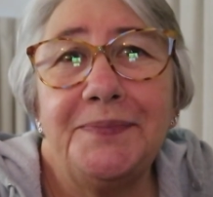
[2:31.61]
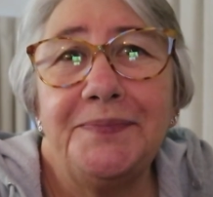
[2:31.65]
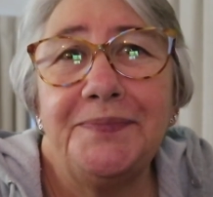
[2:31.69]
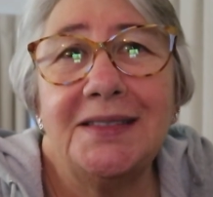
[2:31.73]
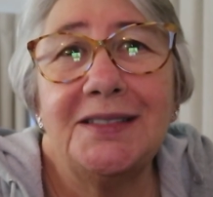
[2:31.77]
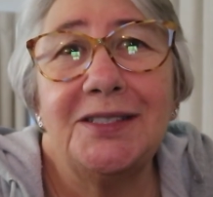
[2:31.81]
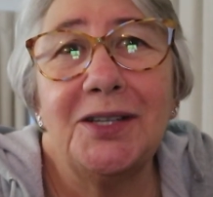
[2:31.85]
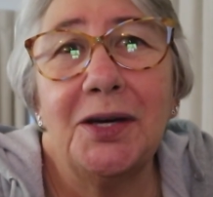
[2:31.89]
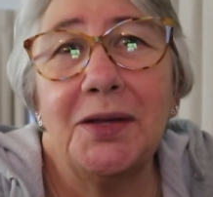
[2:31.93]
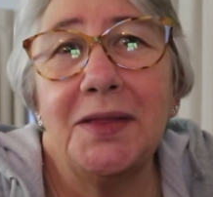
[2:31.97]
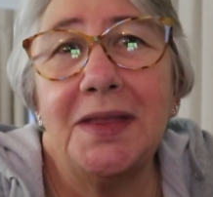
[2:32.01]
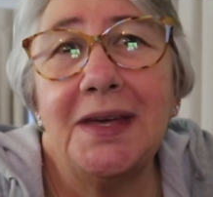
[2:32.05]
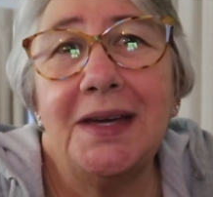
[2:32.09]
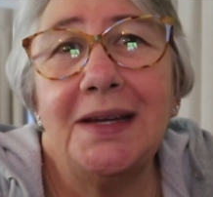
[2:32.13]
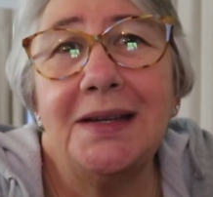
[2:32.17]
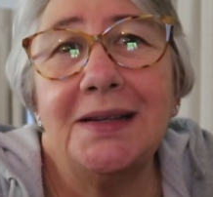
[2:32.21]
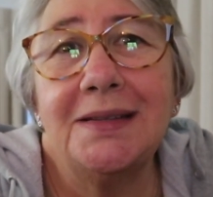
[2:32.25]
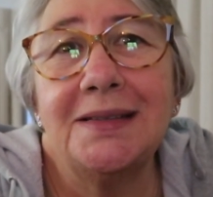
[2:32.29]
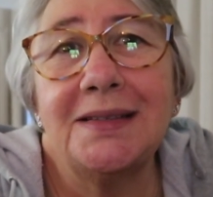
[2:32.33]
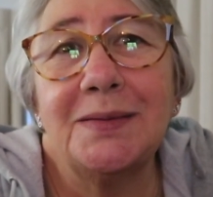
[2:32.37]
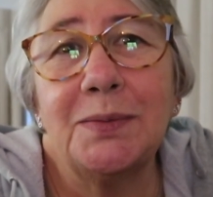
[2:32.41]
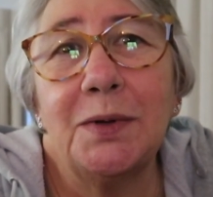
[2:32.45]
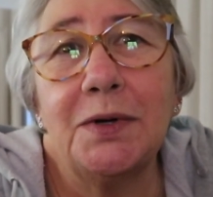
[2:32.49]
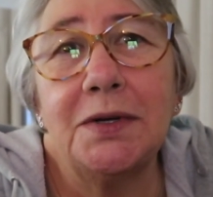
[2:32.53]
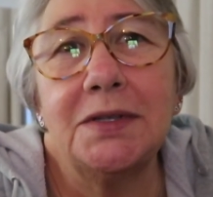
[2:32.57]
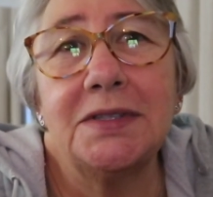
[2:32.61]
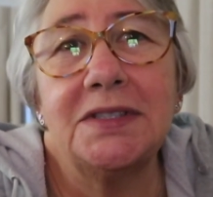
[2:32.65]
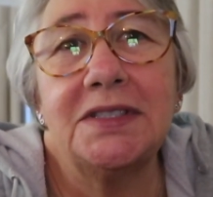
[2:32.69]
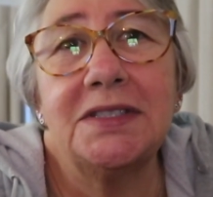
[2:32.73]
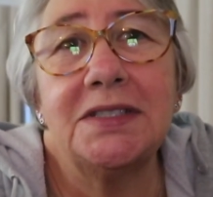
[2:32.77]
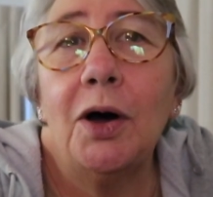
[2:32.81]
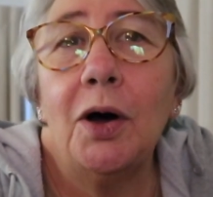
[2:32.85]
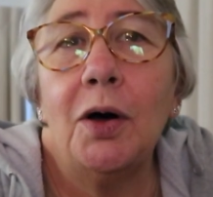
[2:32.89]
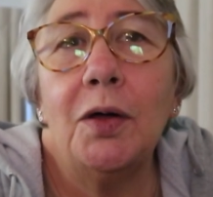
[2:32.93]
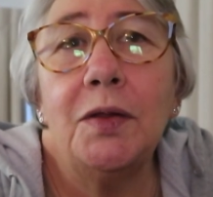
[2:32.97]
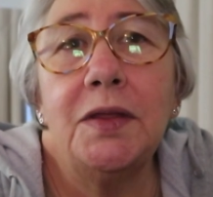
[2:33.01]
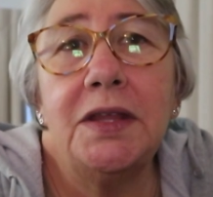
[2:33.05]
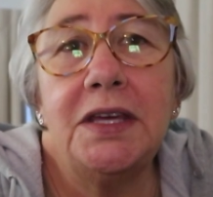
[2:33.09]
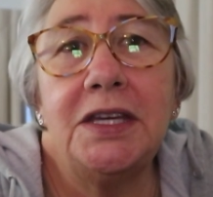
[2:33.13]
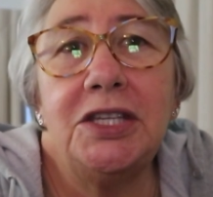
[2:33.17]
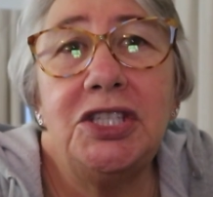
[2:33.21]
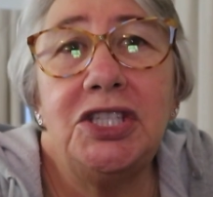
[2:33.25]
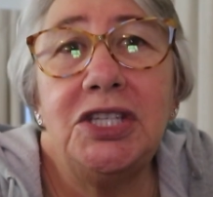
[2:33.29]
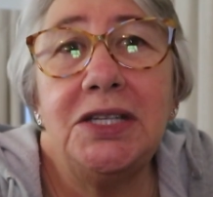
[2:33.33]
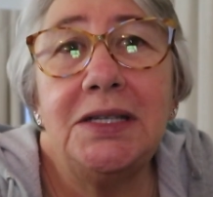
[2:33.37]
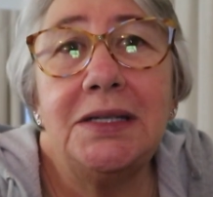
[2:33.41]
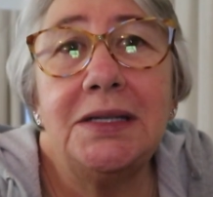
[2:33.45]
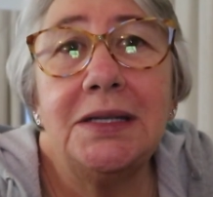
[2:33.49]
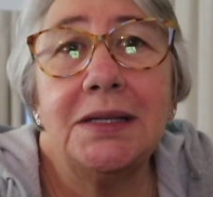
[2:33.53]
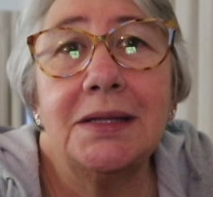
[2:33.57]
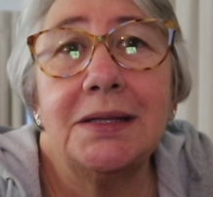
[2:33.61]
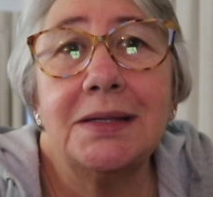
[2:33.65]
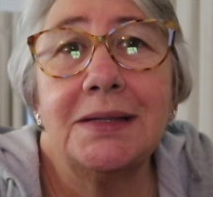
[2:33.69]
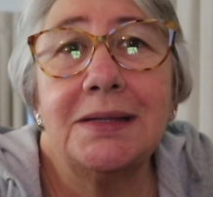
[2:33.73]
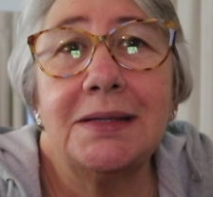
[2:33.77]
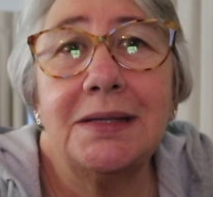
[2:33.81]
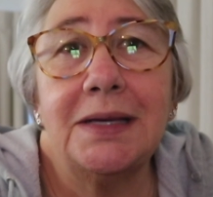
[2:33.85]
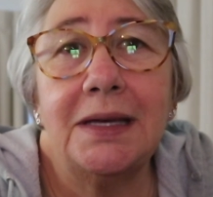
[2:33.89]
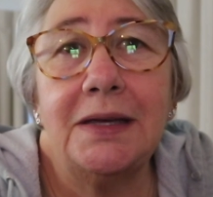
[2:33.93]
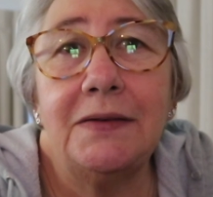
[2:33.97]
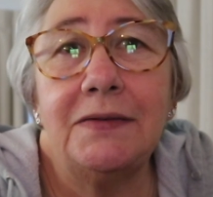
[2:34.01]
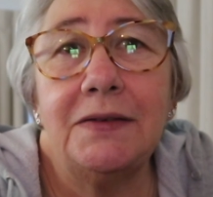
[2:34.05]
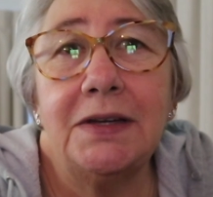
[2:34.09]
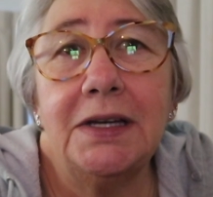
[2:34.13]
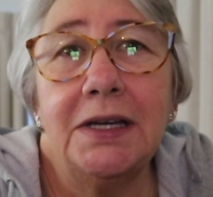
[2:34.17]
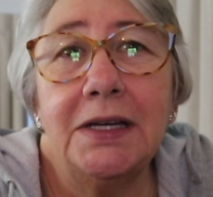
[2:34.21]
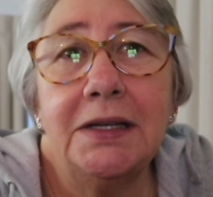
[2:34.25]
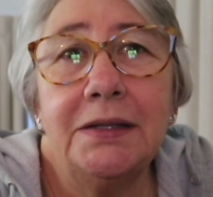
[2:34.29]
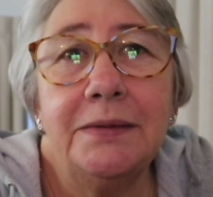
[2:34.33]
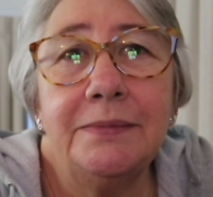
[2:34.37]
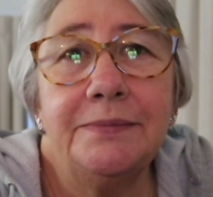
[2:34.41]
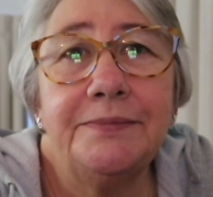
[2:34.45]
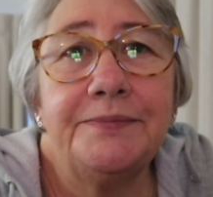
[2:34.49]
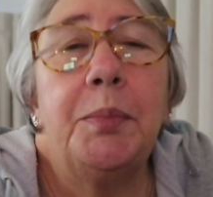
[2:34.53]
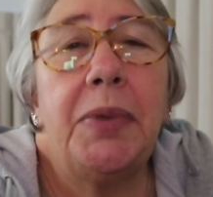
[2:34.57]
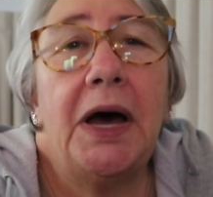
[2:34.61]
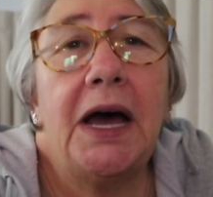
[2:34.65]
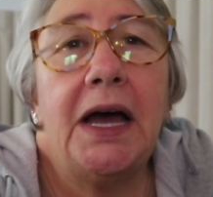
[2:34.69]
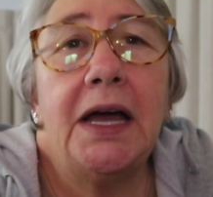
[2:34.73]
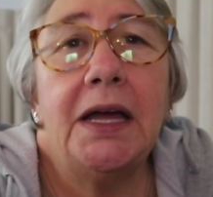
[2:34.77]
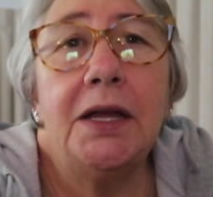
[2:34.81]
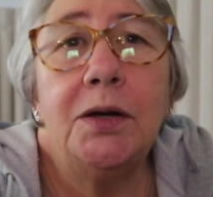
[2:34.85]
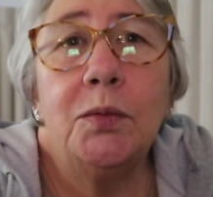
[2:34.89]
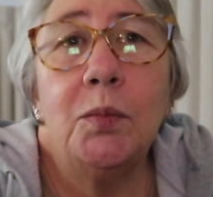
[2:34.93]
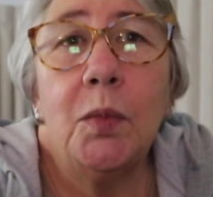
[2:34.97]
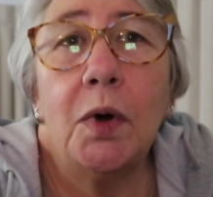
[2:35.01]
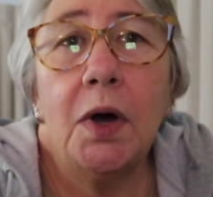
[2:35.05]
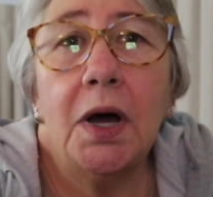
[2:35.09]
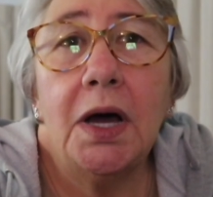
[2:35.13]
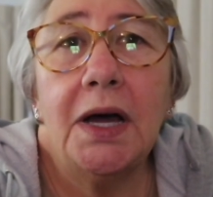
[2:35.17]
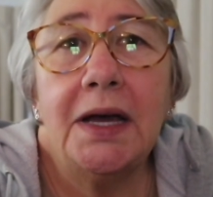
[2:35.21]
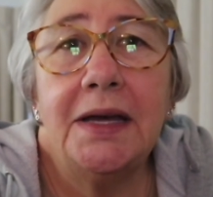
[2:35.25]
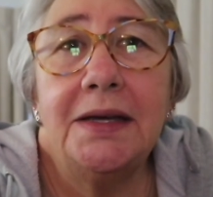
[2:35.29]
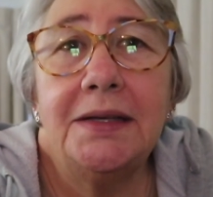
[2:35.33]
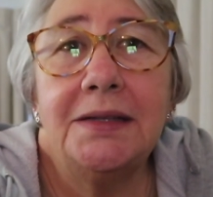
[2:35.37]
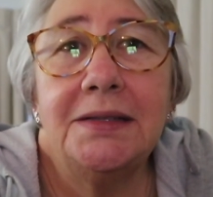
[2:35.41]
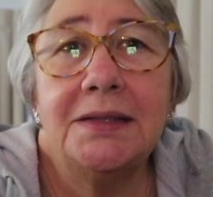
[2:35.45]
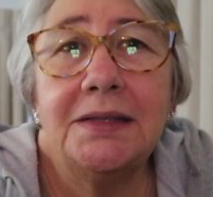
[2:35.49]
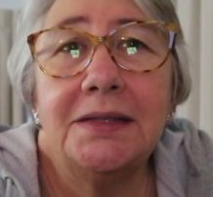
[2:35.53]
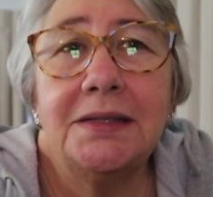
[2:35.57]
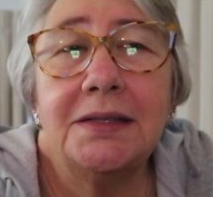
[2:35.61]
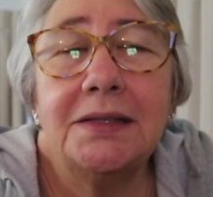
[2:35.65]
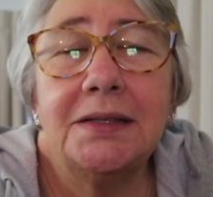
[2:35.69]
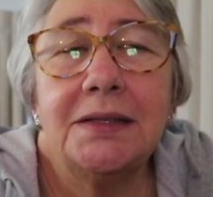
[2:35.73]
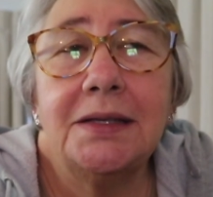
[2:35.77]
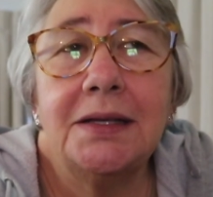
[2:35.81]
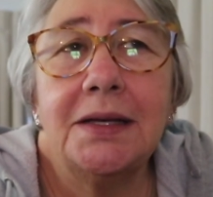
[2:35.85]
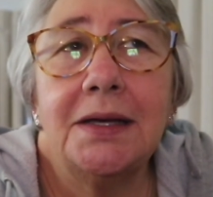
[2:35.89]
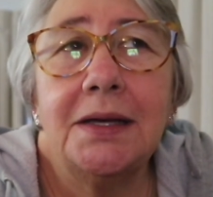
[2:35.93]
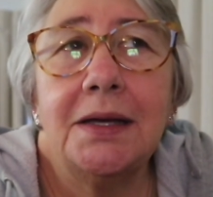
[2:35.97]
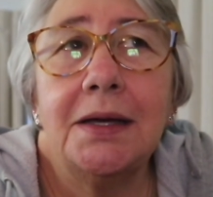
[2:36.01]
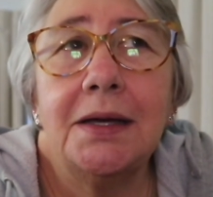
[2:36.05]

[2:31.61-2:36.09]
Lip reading: So that is what's on the agenda this evening. Pain-wise,